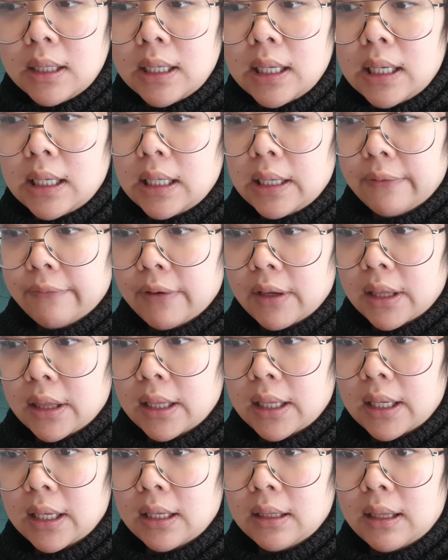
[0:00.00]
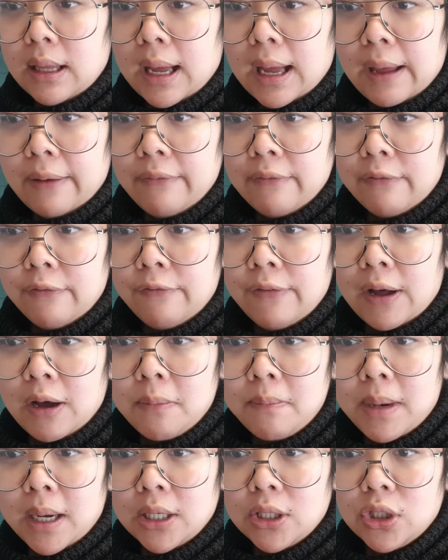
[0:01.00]
and everything, like I haven't felt
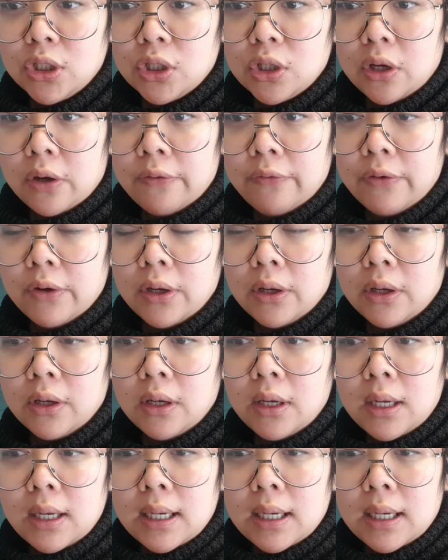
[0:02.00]
much of a